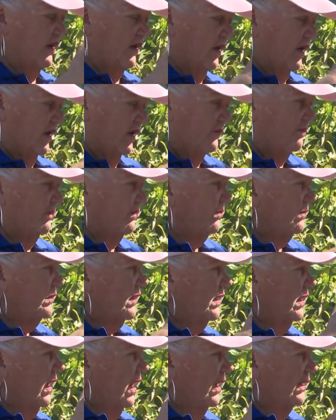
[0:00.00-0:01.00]
a
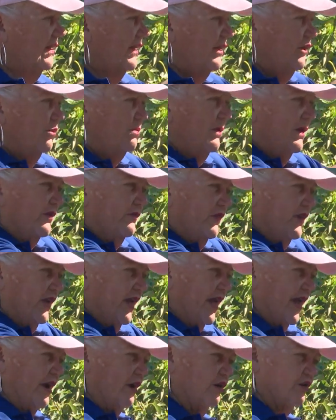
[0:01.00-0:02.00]
little bit of an
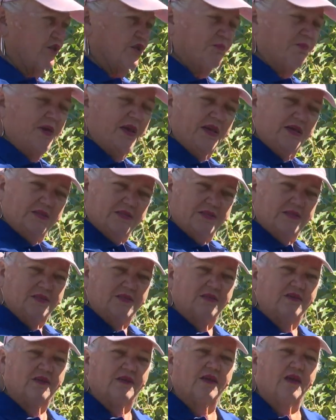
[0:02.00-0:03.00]
airspace,
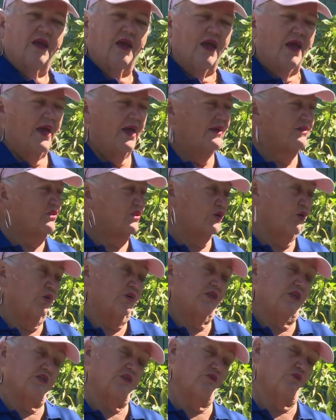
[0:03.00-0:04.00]
so it
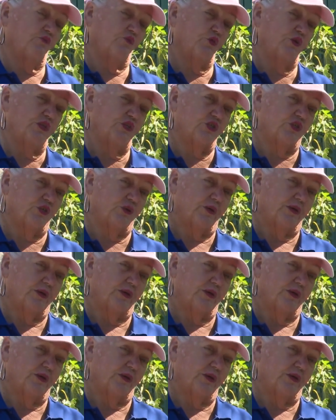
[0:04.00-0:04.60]
doesn't freeze to